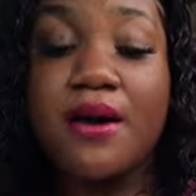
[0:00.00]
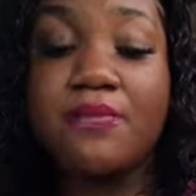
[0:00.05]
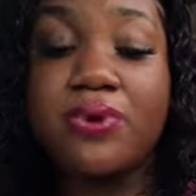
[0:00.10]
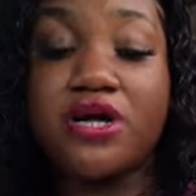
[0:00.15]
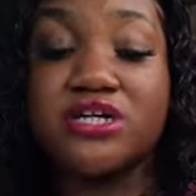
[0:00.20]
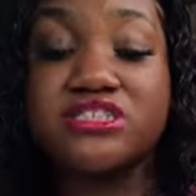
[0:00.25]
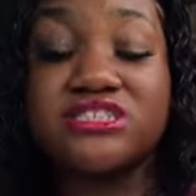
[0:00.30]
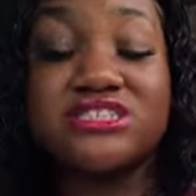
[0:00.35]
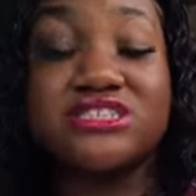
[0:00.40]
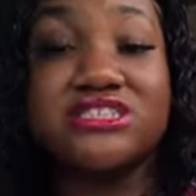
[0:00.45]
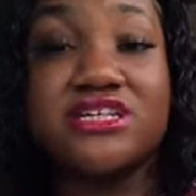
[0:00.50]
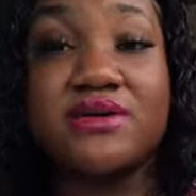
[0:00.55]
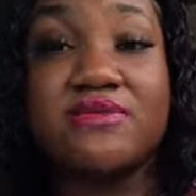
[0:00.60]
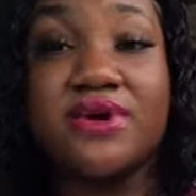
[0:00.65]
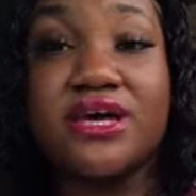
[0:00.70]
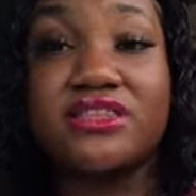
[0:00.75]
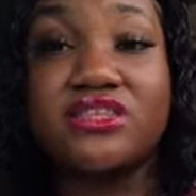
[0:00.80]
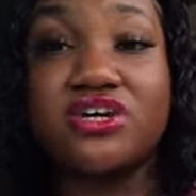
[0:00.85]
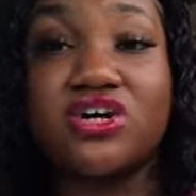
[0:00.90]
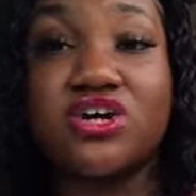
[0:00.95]
Purchased
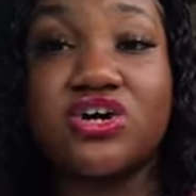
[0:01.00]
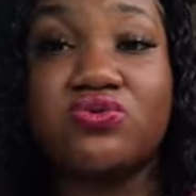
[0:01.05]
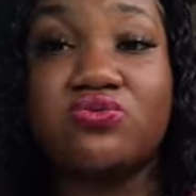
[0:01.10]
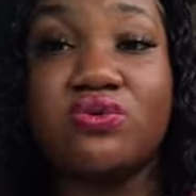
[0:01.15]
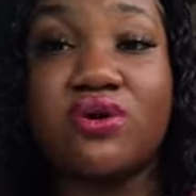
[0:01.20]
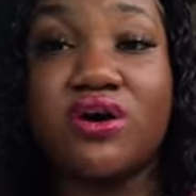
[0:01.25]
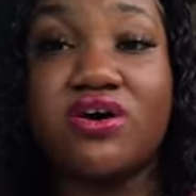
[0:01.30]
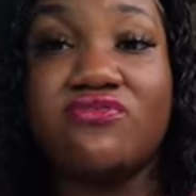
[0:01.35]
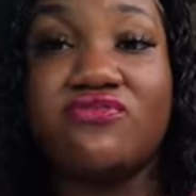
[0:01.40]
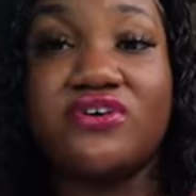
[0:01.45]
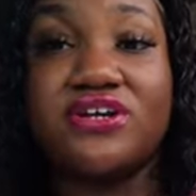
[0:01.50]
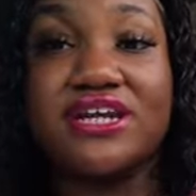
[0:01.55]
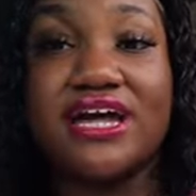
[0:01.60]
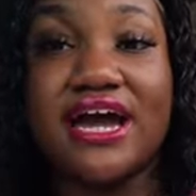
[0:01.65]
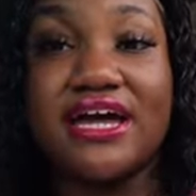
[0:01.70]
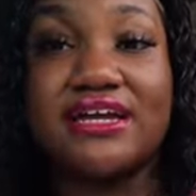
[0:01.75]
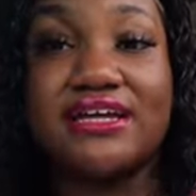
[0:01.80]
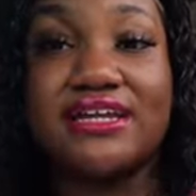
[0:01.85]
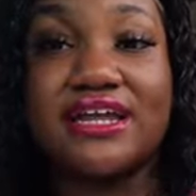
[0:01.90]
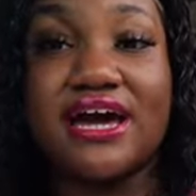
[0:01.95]
them at the Goodwill for
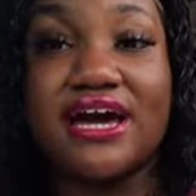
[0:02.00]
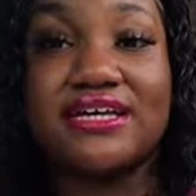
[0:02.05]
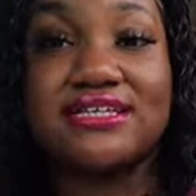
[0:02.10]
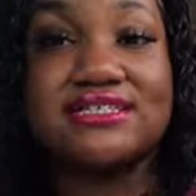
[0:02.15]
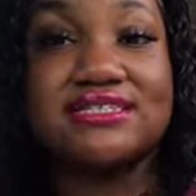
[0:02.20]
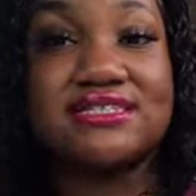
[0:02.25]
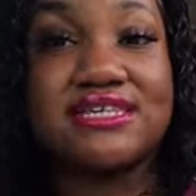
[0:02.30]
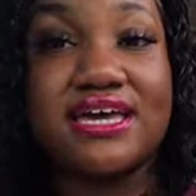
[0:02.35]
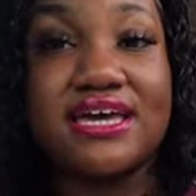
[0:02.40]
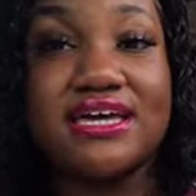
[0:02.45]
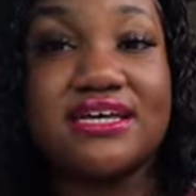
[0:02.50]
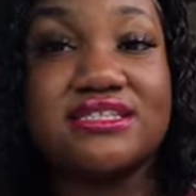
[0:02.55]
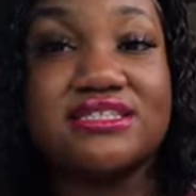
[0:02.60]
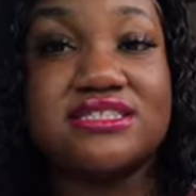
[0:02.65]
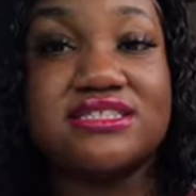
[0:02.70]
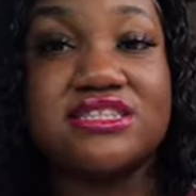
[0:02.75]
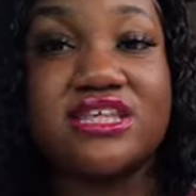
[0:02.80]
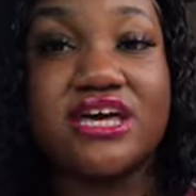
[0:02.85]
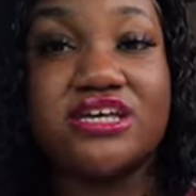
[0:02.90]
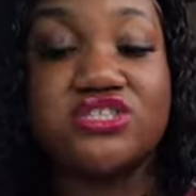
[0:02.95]
99
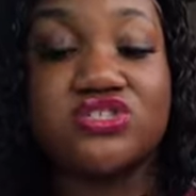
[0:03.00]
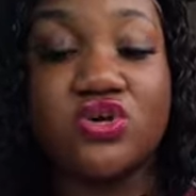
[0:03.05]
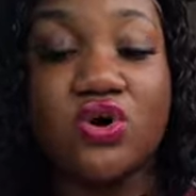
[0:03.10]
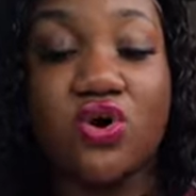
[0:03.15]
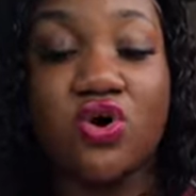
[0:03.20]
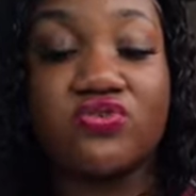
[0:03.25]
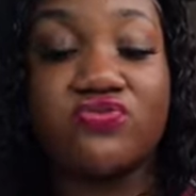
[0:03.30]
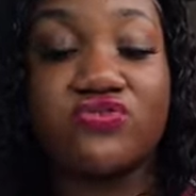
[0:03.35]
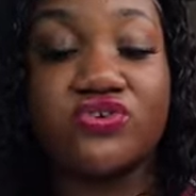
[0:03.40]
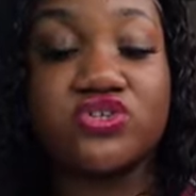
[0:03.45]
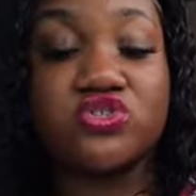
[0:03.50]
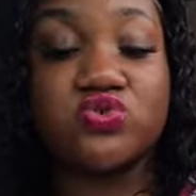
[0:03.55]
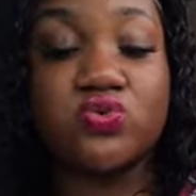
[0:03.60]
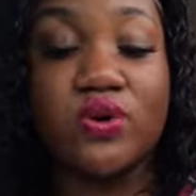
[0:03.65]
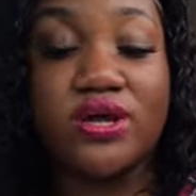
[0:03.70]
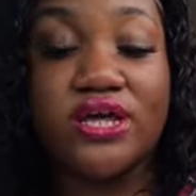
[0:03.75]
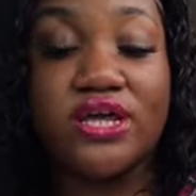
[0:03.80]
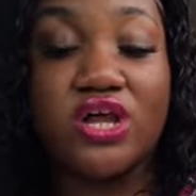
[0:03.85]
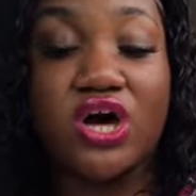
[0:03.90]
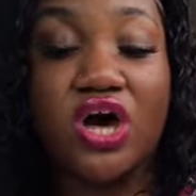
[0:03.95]
cents. They sold for
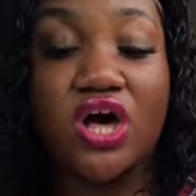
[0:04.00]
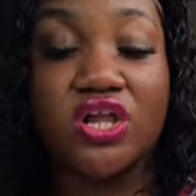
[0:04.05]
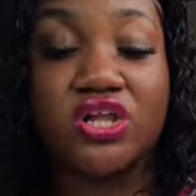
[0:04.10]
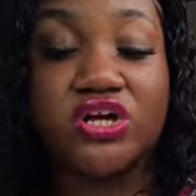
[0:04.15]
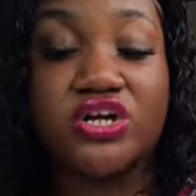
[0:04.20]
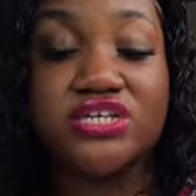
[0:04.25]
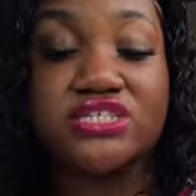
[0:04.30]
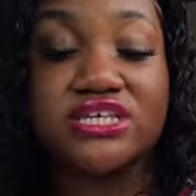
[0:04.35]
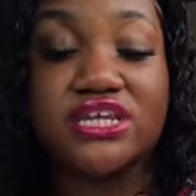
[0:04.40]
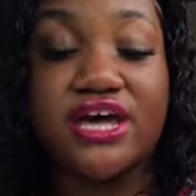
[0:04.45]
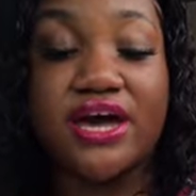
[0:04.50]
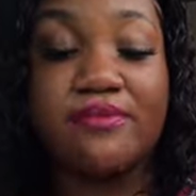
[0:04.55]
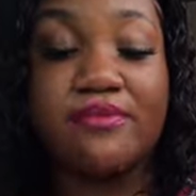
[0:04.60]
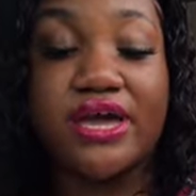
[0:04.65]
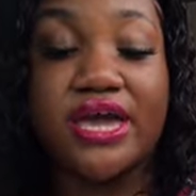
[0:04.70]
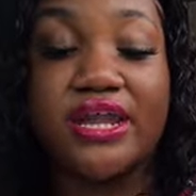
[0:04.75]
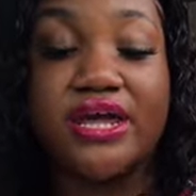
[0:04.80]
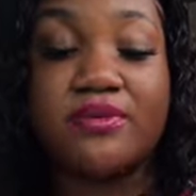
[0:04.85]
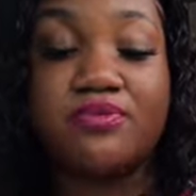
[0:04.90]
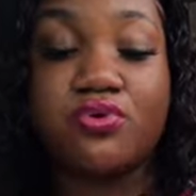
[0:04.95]
$20, and I
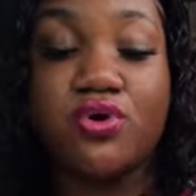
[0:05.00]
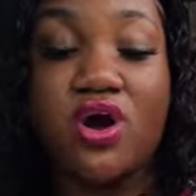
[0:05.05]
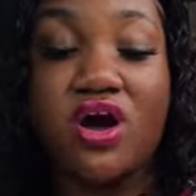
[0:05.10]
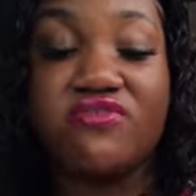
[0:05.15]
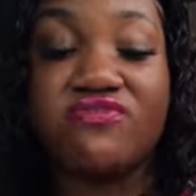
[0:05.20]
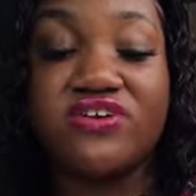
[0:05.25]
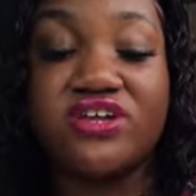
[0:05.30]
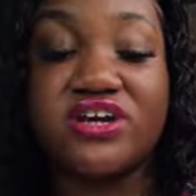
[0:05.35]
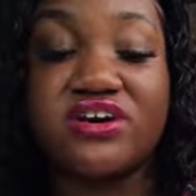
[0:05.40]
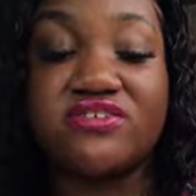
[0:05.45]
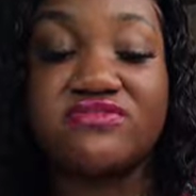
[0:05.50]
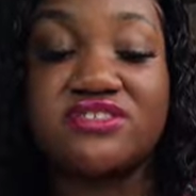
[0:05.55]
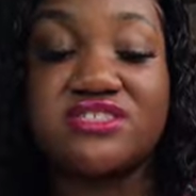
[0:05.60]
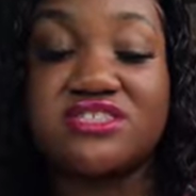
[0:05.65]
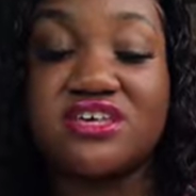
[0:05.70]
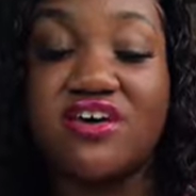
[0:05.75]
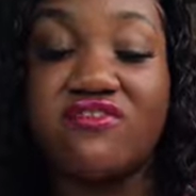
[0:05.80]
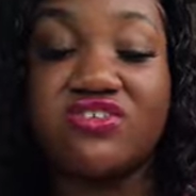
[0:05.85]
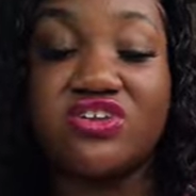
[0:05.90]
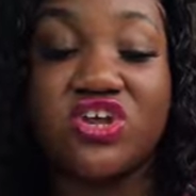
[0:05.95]
made a profit of
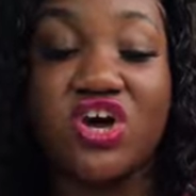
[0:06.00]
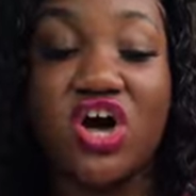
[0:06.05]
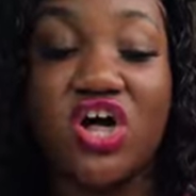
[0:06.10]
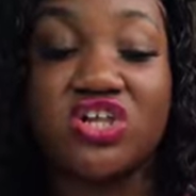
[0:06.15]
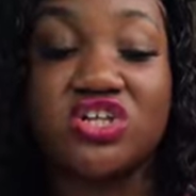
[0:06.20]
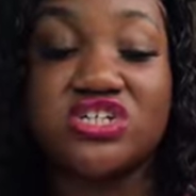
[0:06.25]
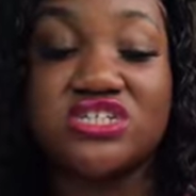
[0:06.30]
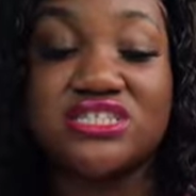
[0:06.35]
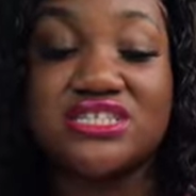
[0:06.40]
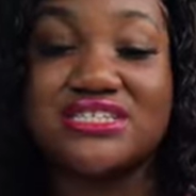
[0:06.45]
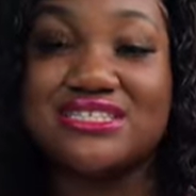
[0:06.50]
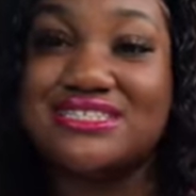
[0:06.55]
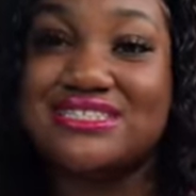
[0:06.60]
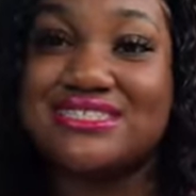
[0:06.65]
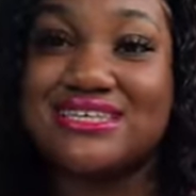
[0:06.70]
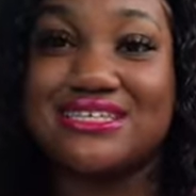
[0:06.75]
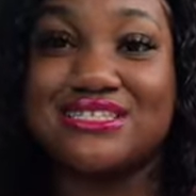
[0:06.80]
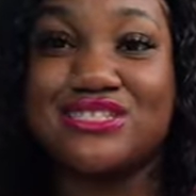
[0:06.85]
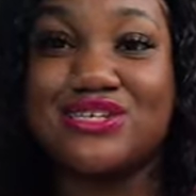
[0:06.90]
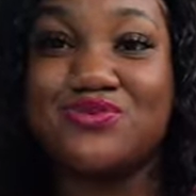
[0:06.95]

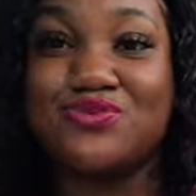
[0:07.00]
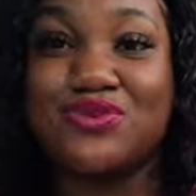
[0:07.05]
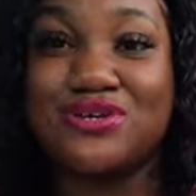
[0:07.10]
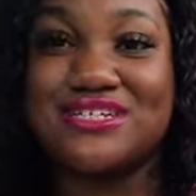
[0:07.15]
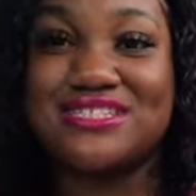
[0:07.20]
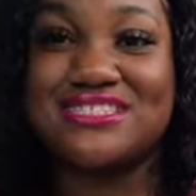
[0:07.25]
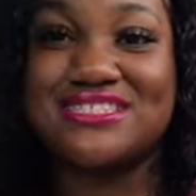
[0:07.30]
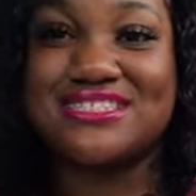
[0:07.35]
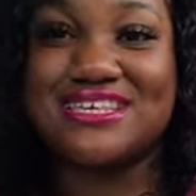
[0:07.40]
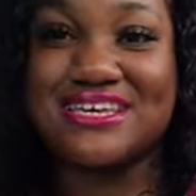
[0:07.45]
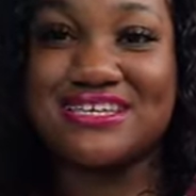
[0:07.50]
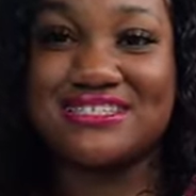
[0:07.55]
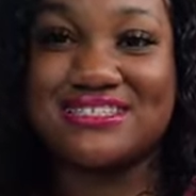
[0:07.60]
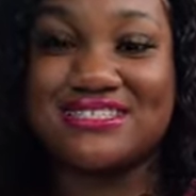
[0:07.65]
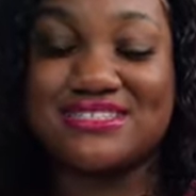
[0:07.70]
$7.61.